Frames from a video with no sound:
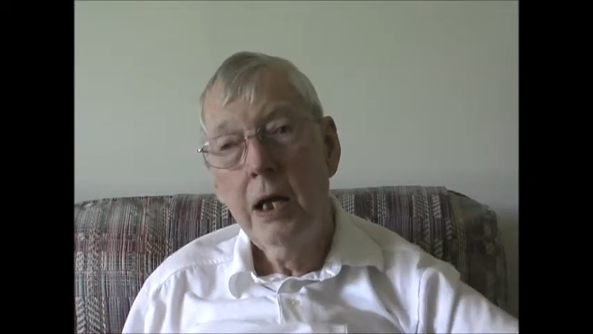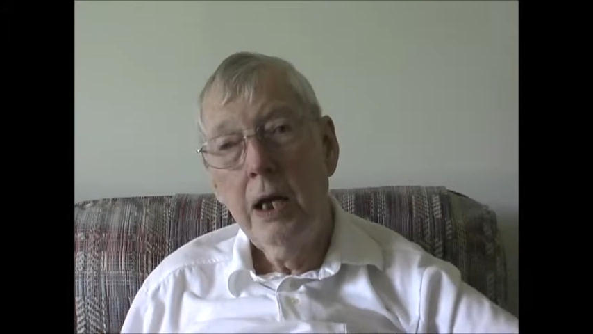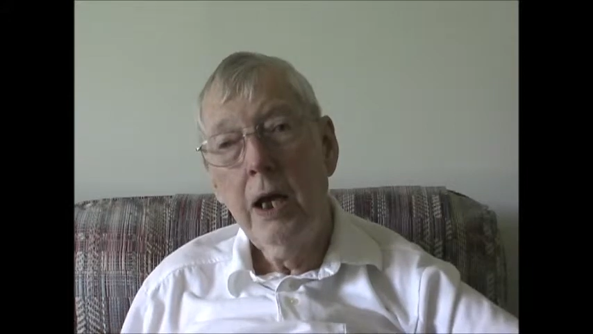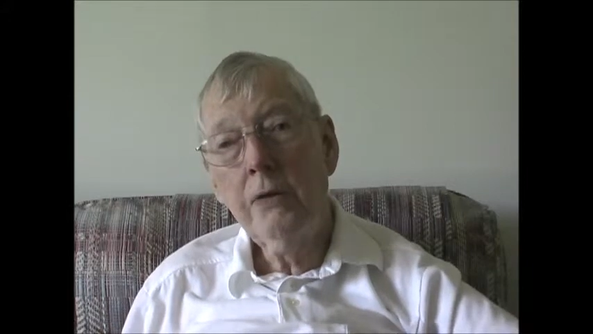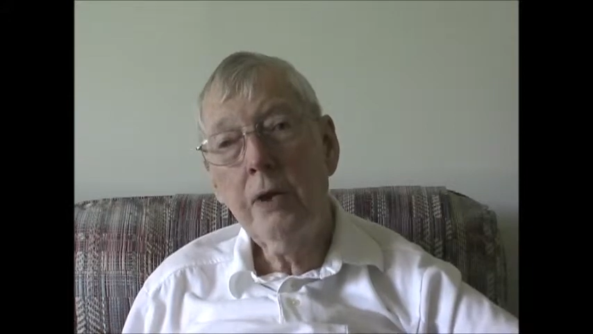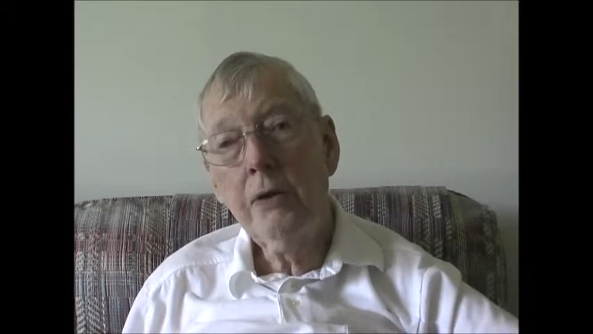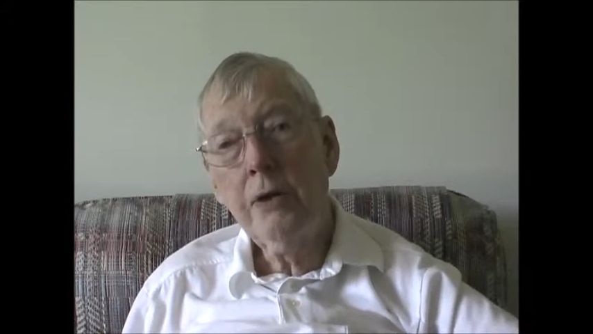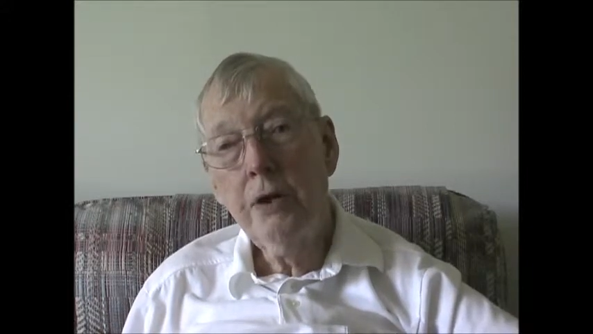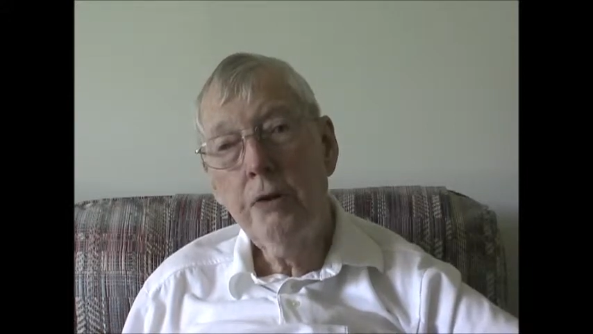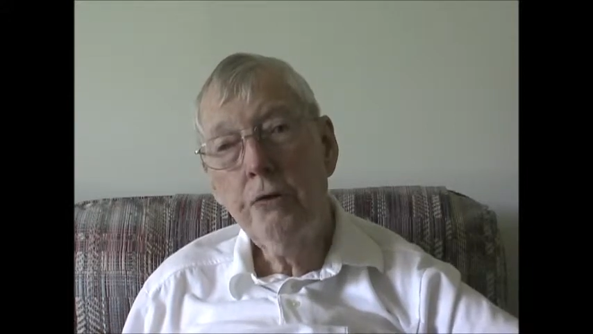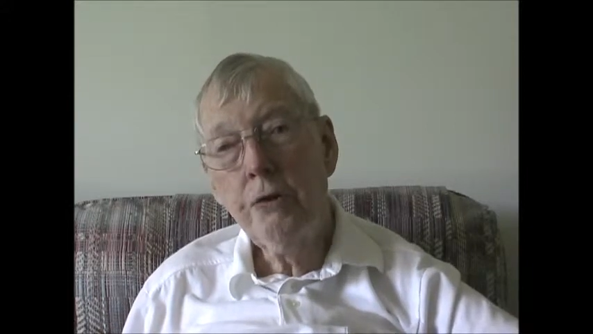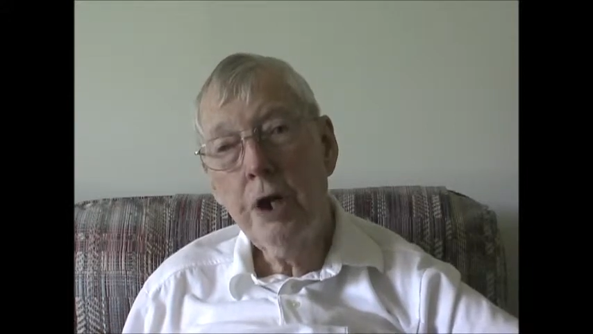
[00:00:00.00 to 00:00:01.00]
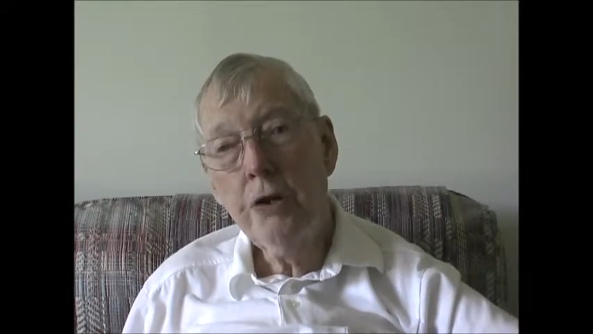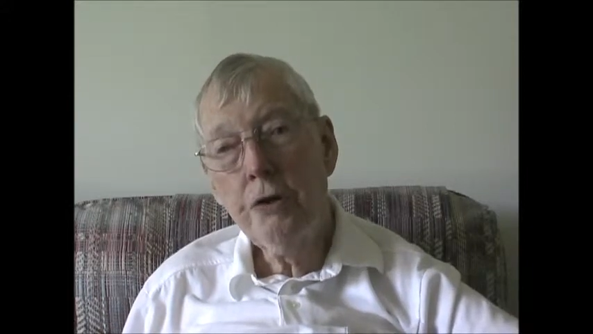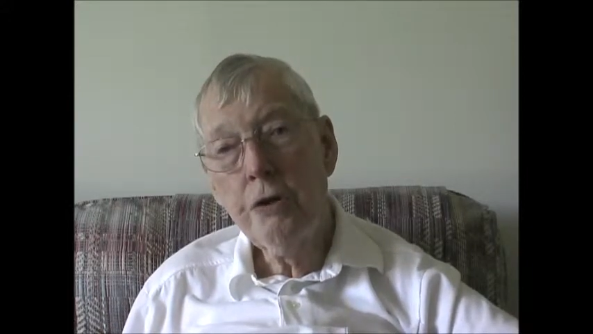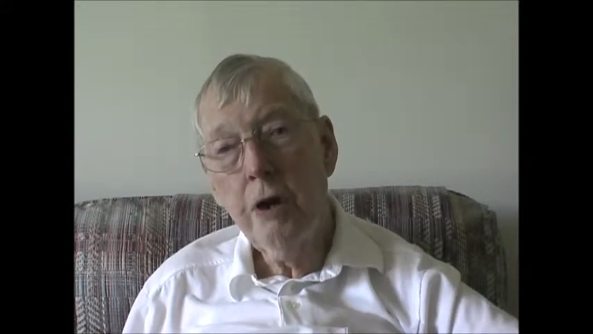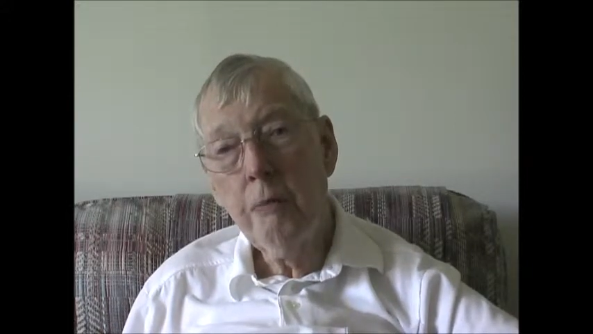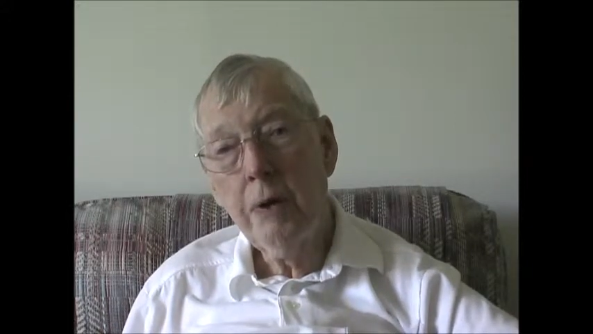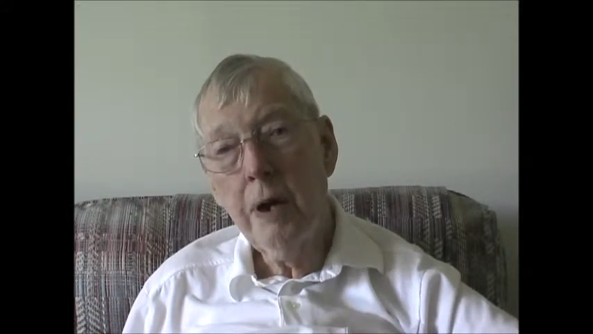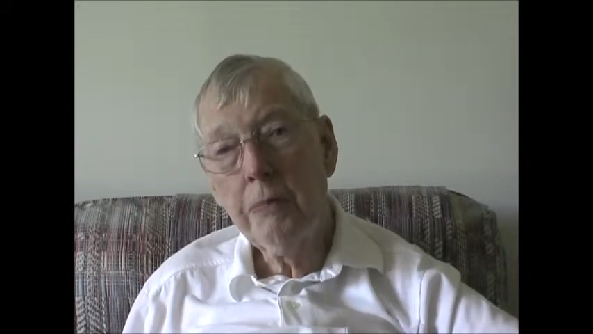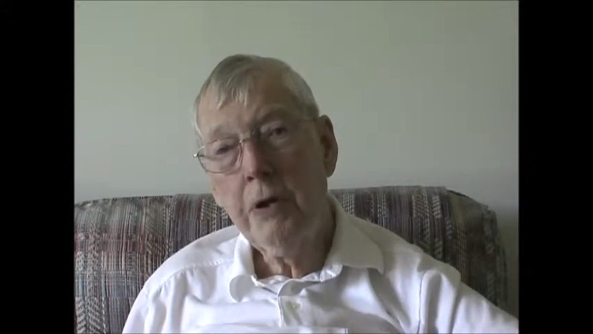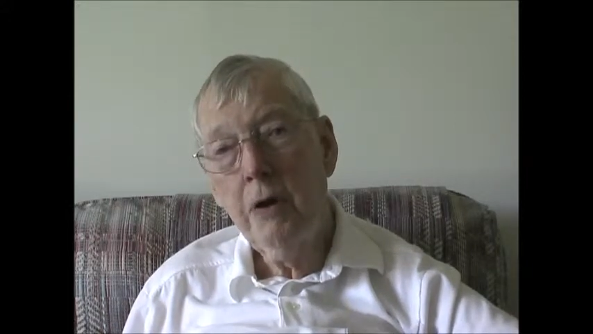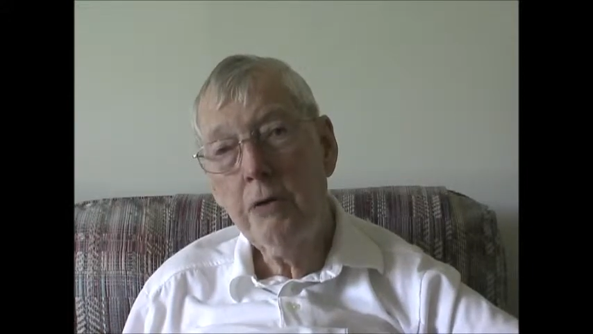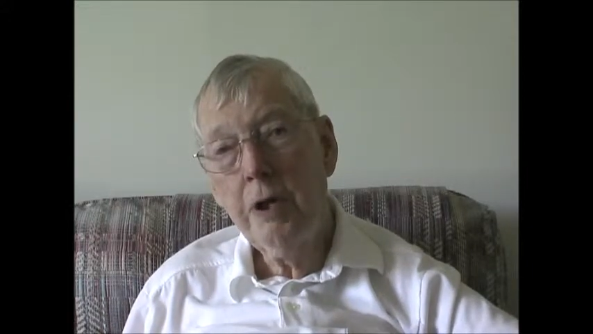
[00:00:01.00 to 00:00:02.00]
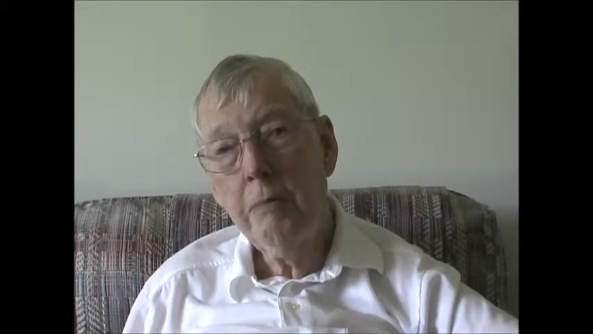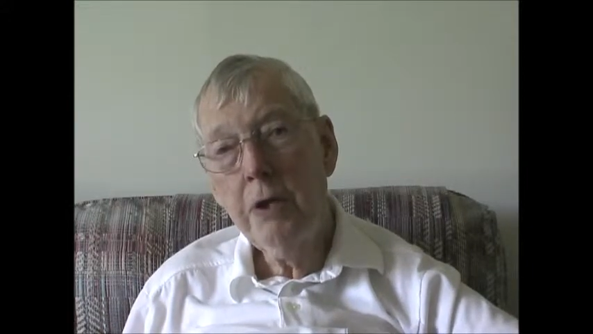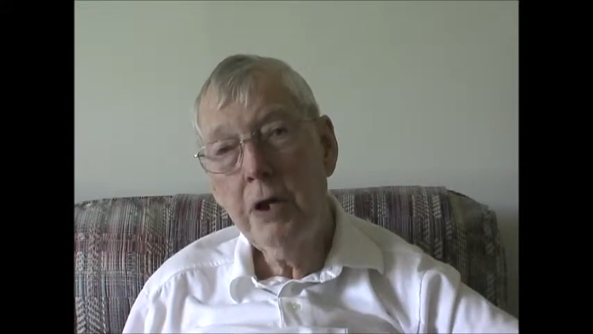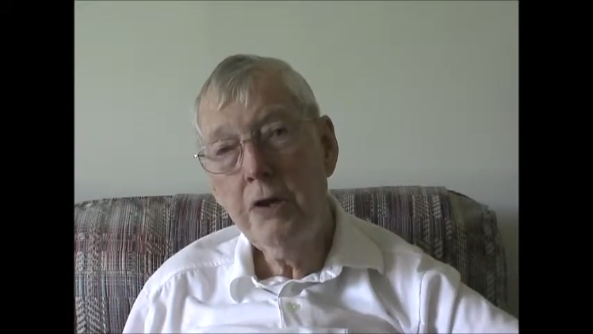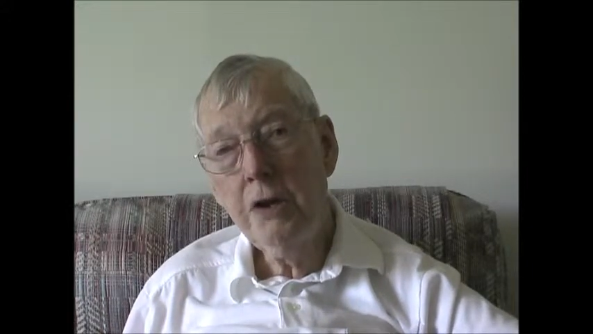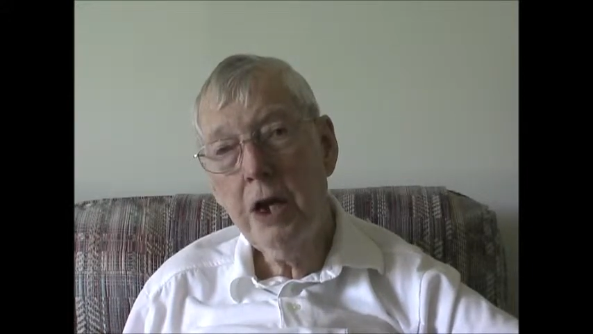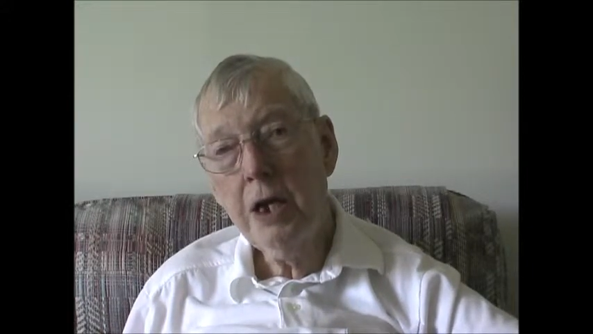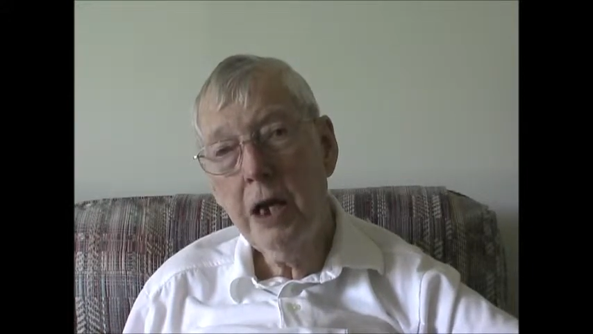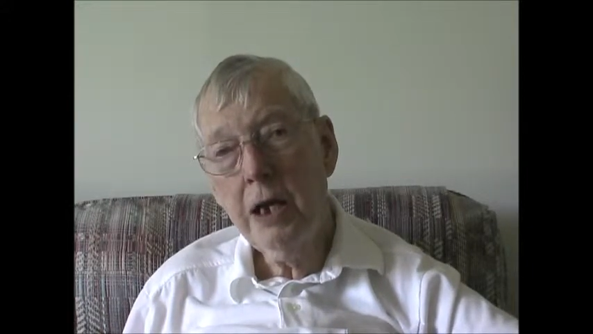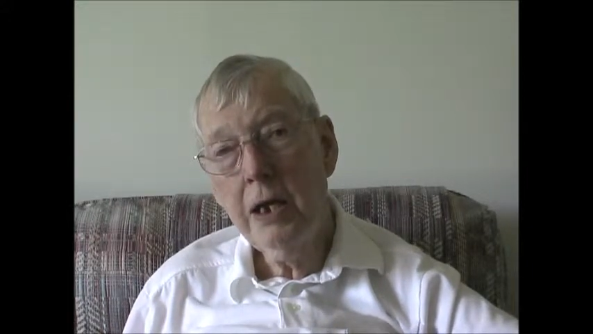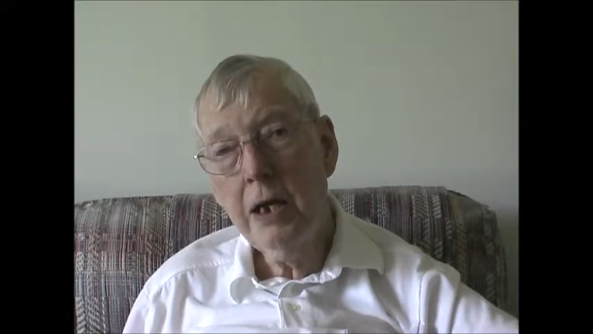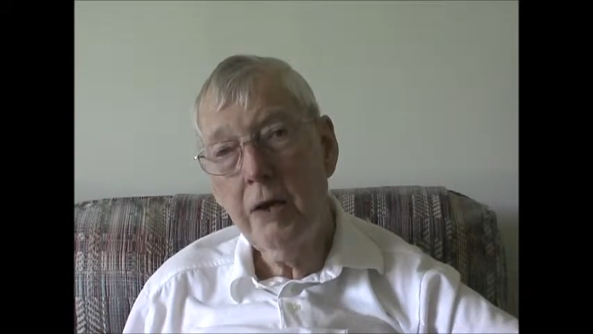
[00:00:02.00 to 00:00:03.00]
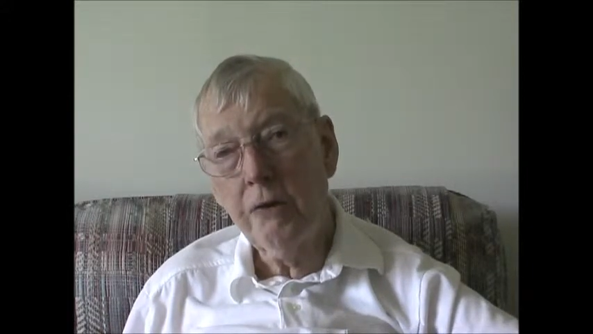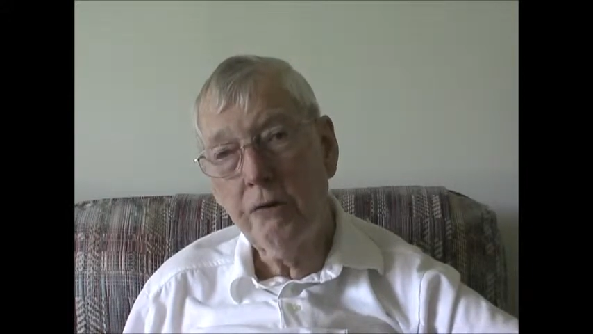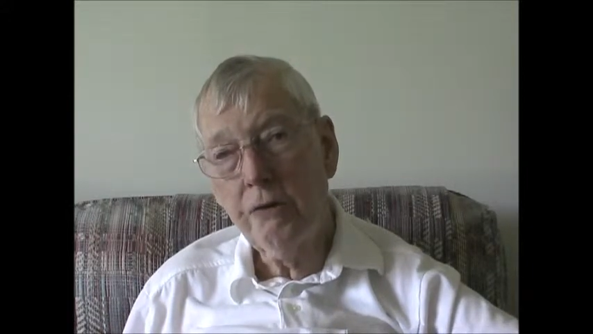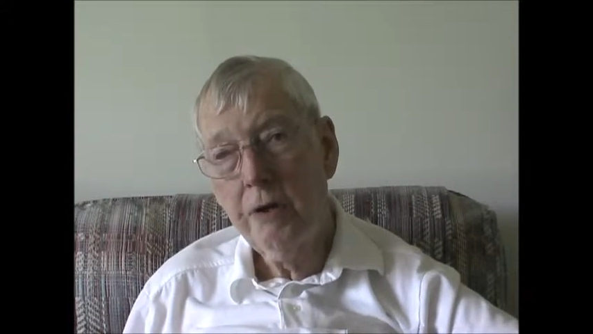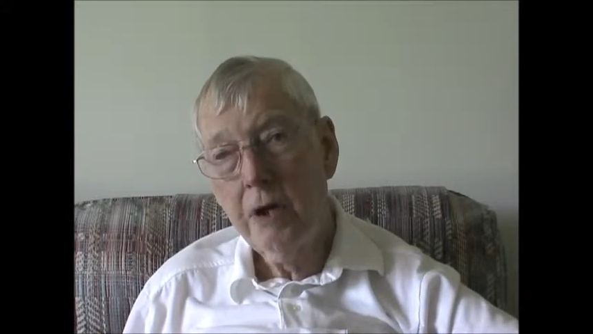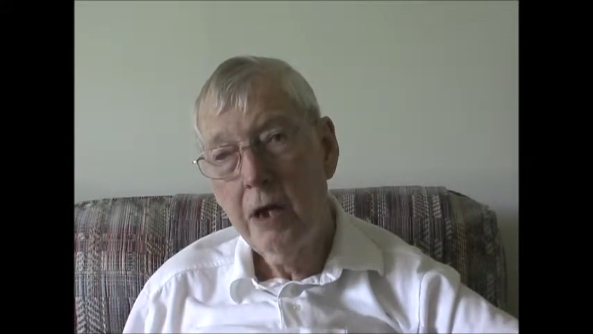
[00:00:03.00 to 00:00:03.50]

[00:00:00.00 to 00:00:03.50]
He said, a new station opened up called WJAS.